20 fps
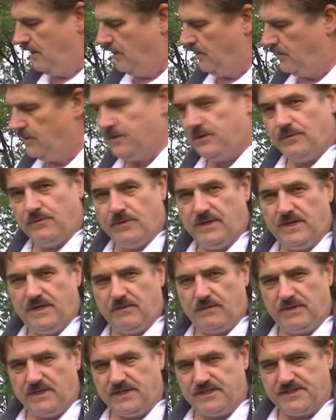When you read
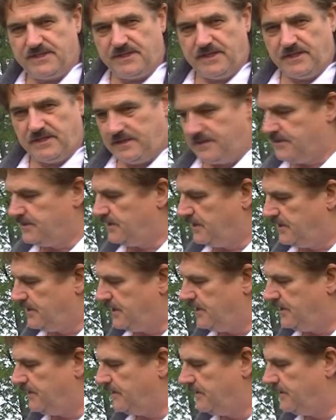what it says, it'll
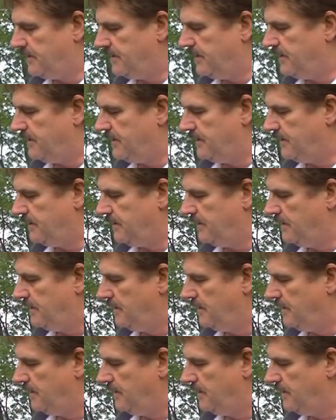tell you on here,